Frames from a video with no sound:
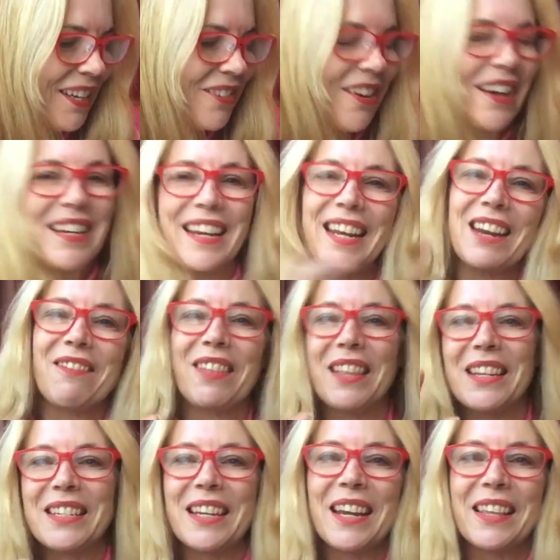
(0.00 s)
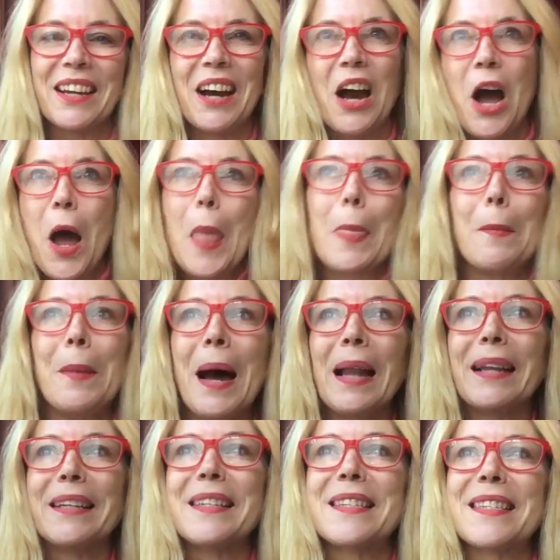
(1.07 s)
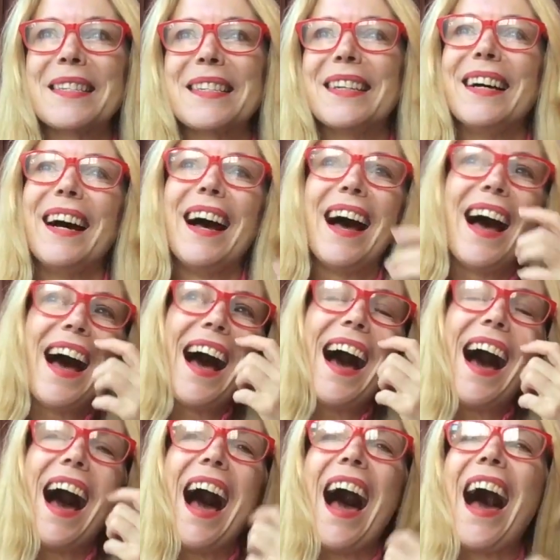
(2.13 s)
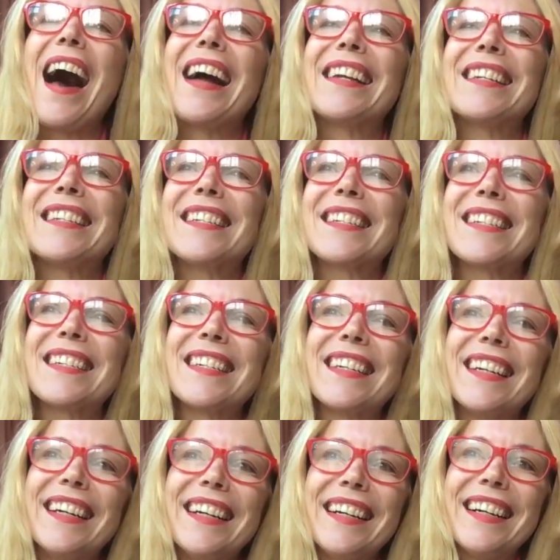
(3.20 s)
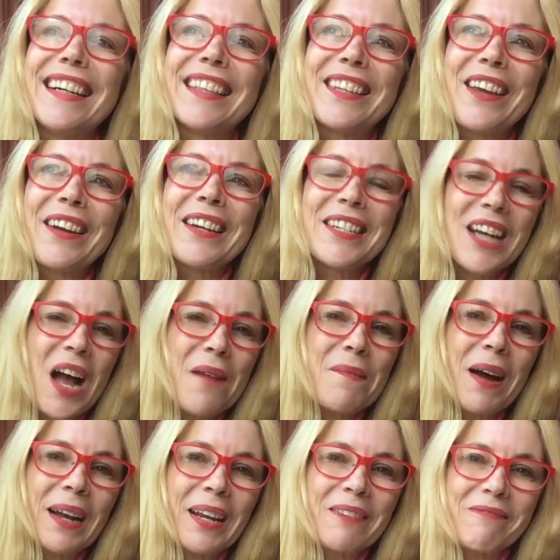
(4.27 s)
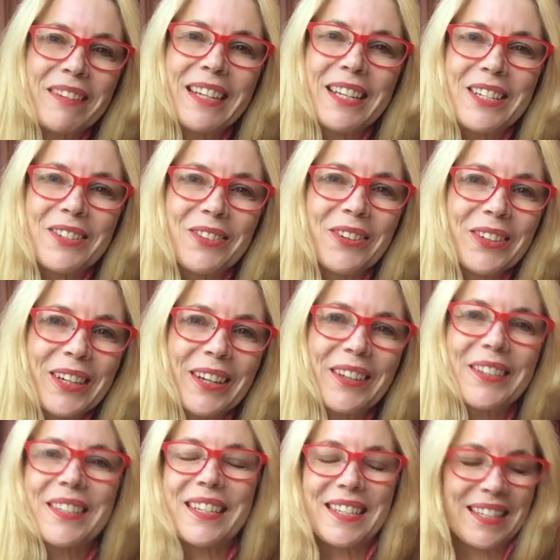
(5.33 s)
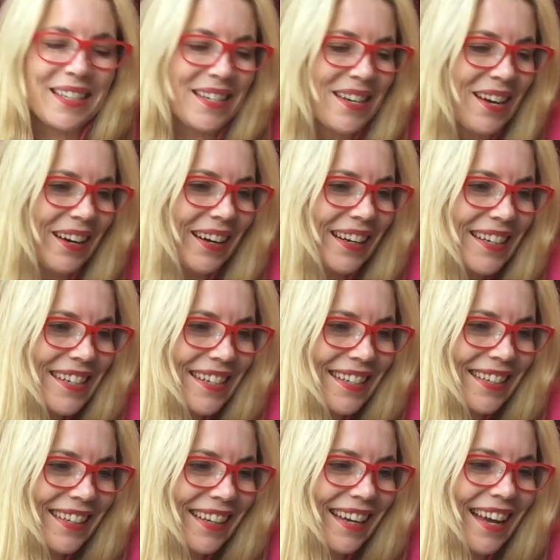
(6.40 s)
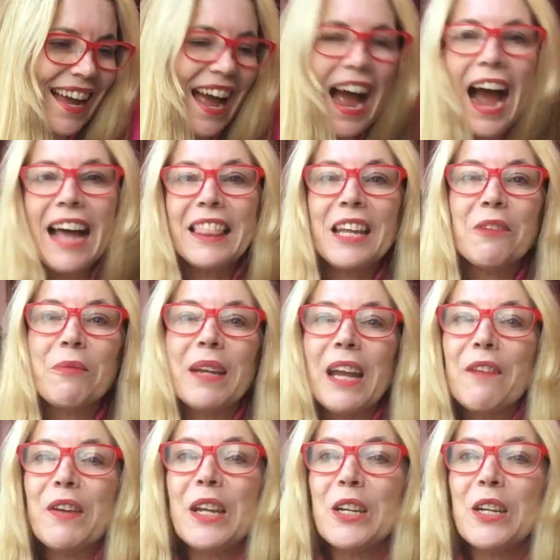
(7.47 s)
to get everything together, the balance. And the only time I can really do audios is at night. And then we have